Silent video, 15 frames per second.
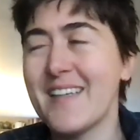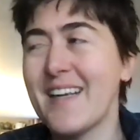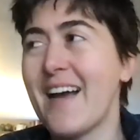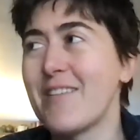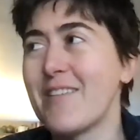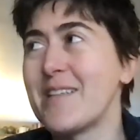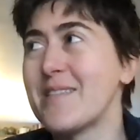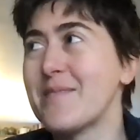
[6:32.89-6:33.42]

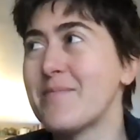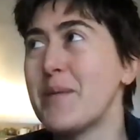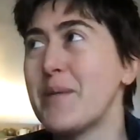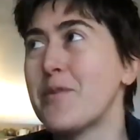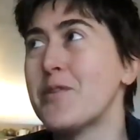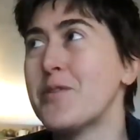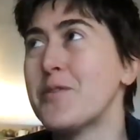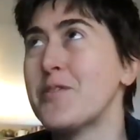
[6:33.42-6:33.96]
having
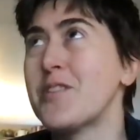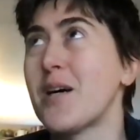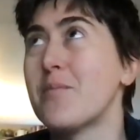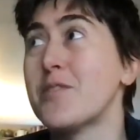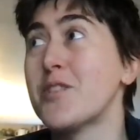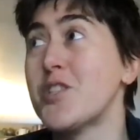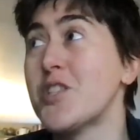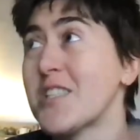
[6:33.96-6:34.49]
people whose
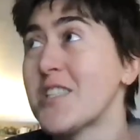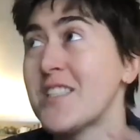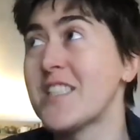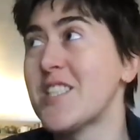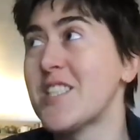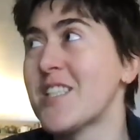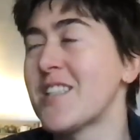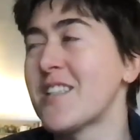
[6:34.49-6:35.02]
job was just
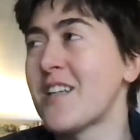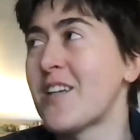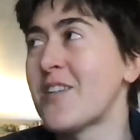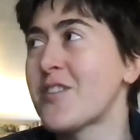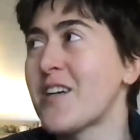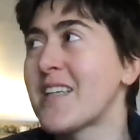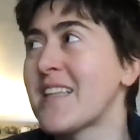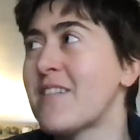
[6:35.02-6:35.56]
teaching at an
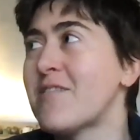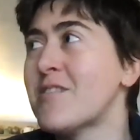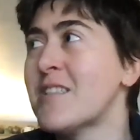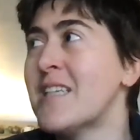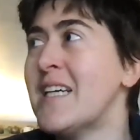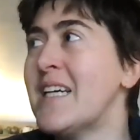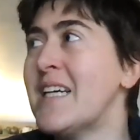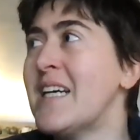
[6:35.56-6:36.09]
undergrad level.